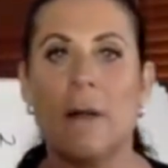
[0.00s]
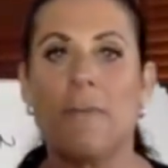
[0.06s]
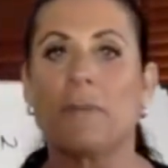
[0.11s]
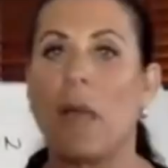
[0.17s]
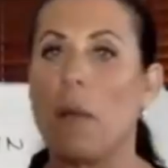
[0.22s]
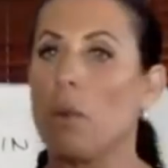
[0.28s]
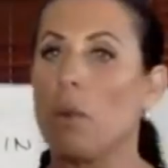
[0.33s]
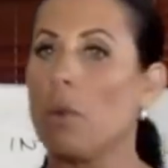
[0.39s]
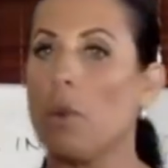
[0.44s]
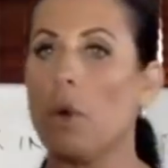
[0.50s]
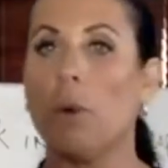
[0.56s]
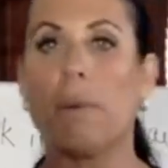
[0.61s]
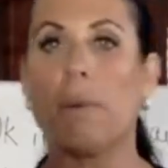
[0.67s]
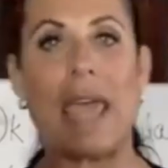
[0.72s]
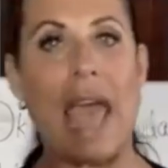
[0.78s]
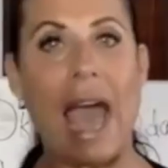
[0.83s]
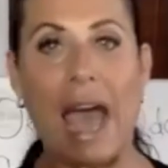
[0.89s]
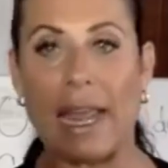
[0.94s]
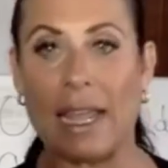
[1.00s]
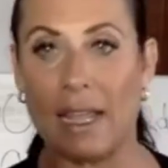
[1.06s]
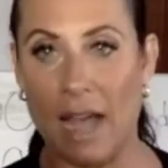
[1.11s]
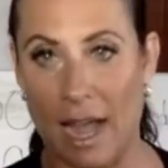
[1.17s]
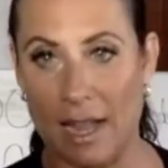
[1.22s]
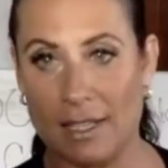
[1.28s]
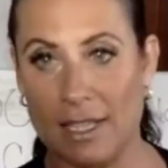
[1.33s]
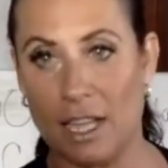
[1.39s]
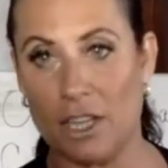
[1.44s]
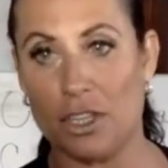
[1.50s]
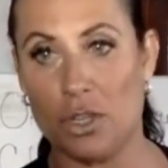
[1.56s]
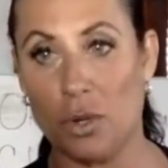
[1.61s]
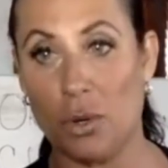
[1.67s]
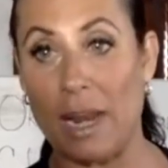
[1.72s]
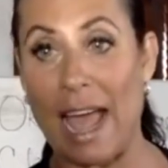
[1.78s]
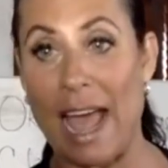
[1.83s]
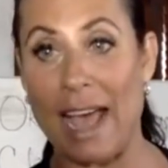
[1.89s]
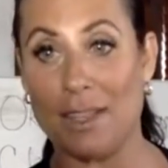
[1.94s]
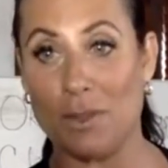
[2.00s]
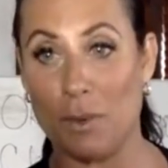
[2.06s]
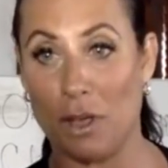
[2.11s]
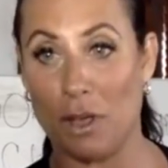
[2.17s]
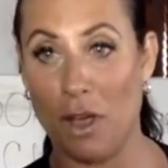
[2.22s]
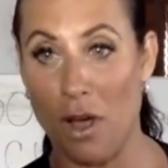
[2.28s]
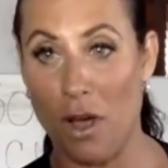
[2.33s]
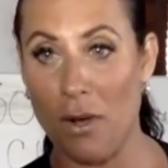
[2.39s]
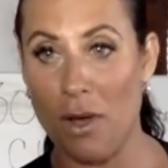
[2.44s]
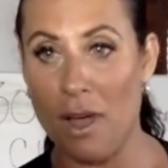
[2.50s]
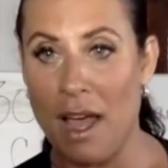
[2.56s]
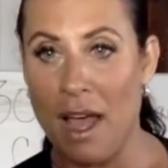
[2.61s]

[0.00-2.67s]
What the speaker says: and we will be adding content to it as we go.